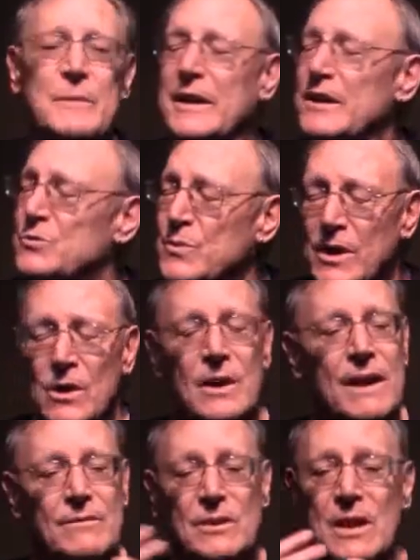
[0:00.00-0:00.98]
because we all
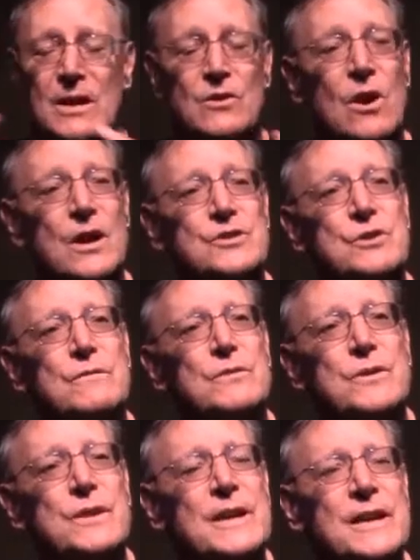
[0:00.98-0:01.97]
have a lot of
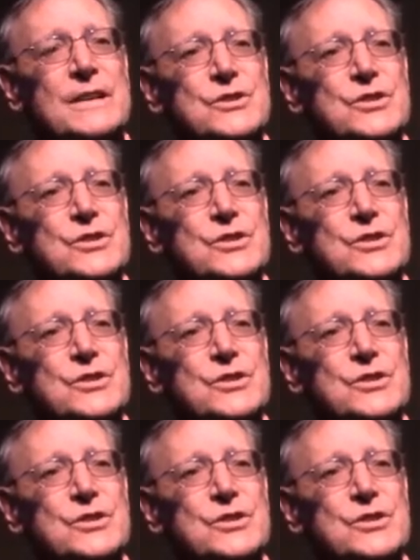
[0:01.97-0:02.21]
crossover things.